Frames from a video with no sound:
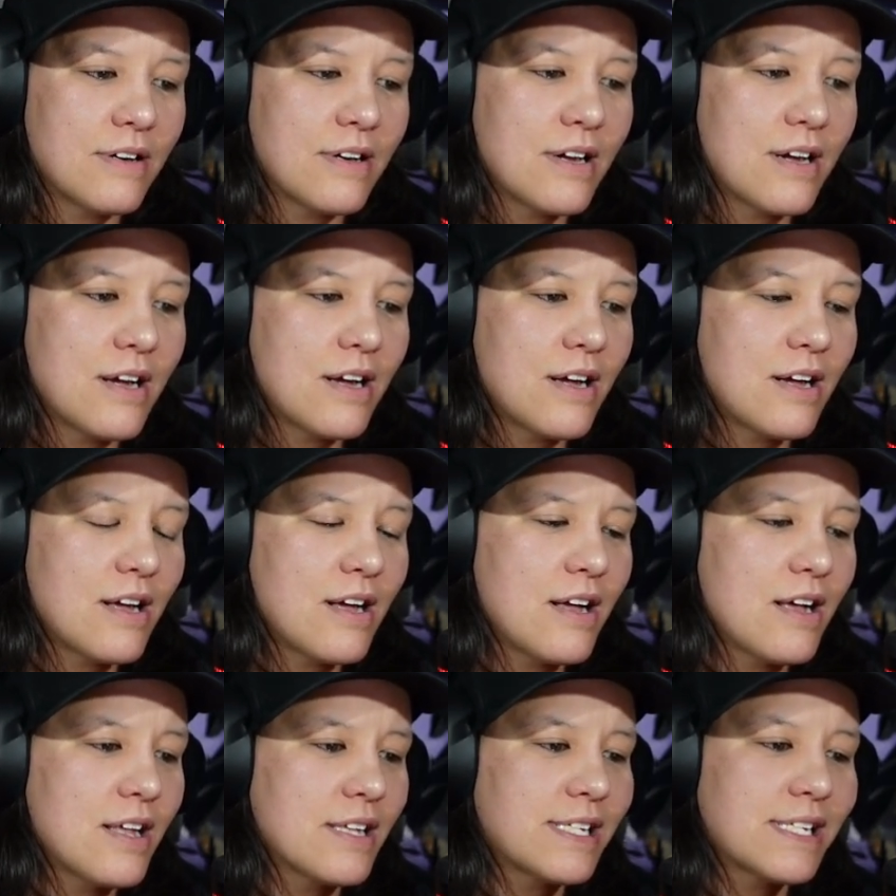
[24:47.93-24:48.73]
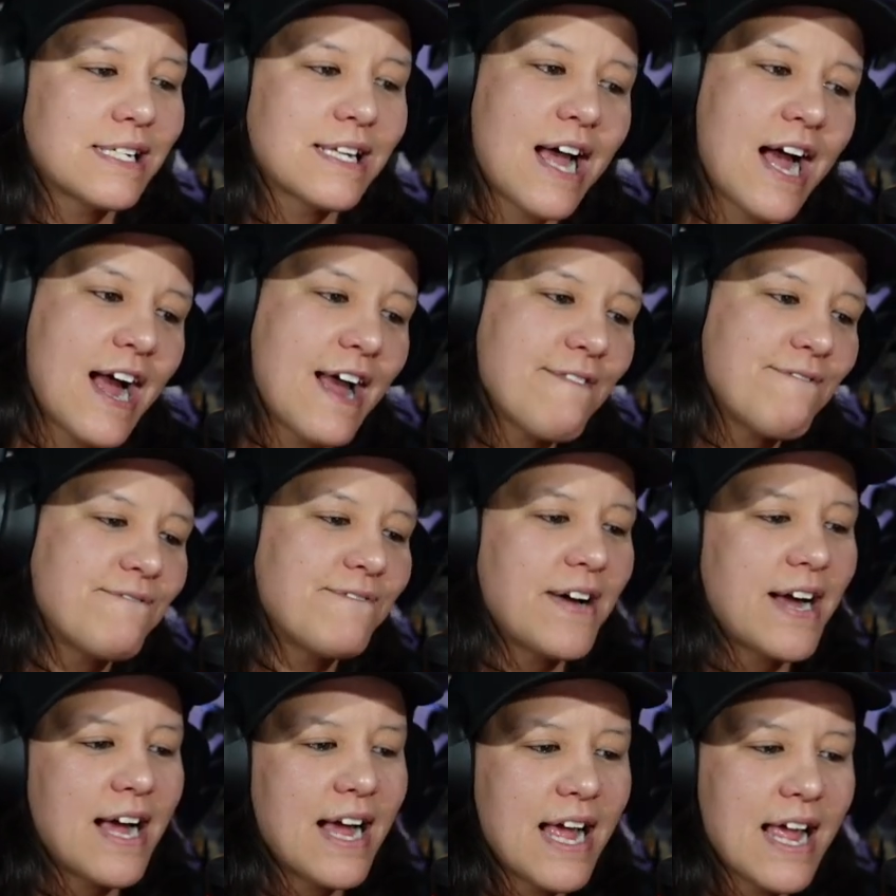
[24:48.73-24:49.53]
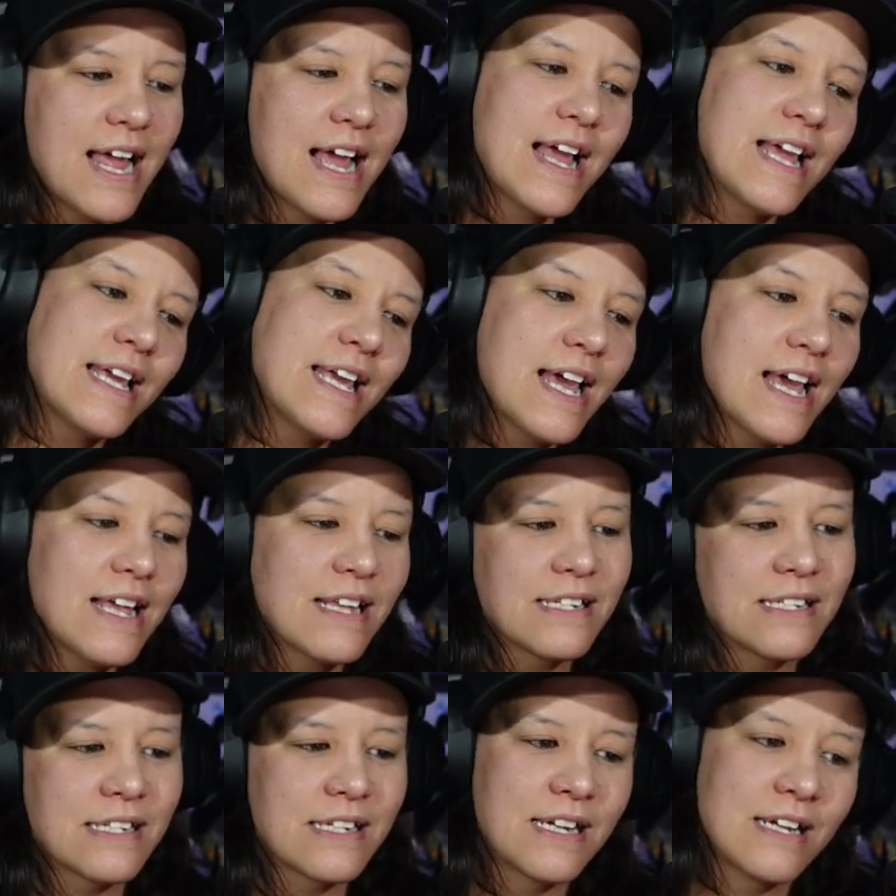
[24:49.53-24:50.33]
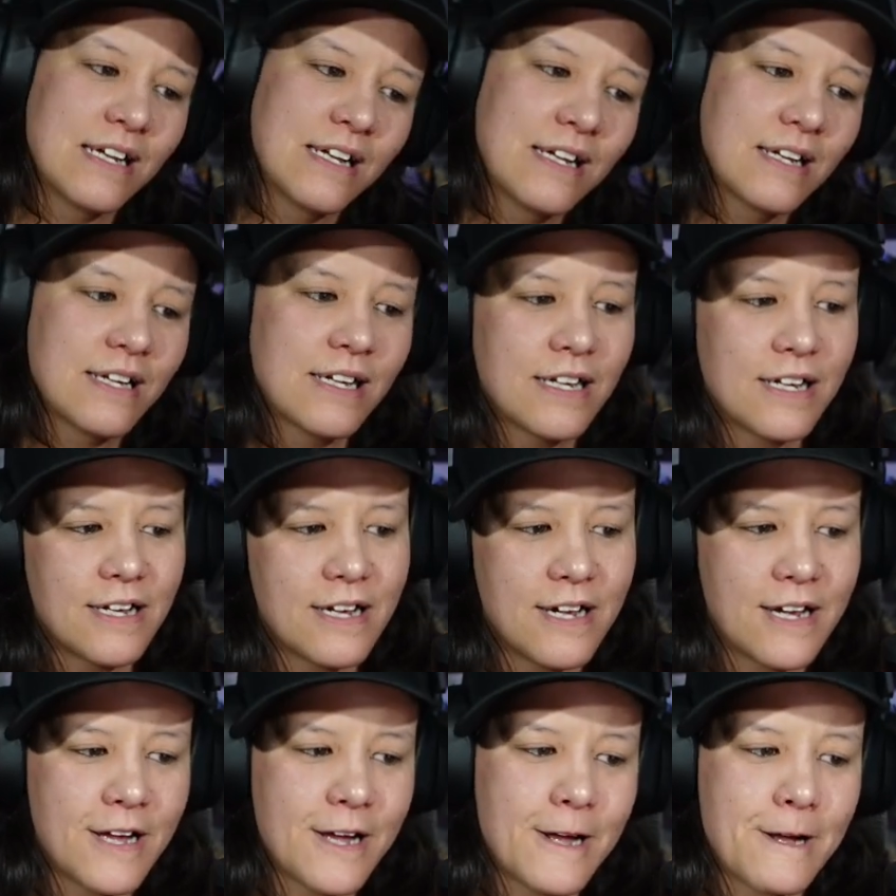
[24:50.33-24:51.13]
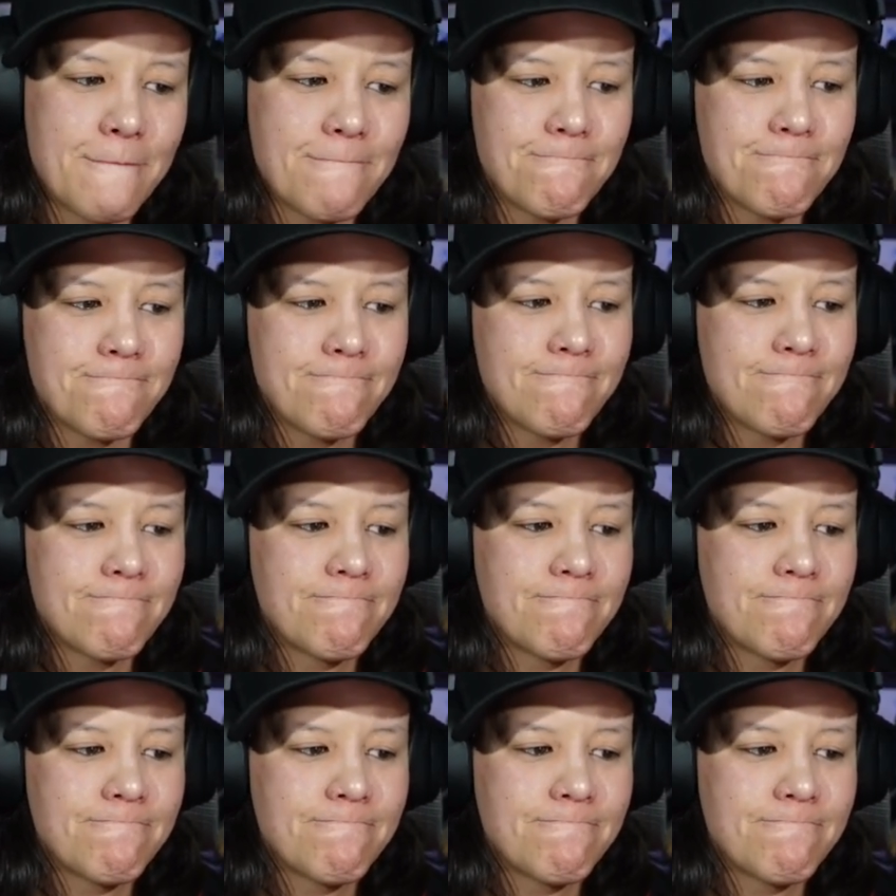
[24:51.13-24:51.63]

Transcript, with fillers: uh sci-fi, I guess. Um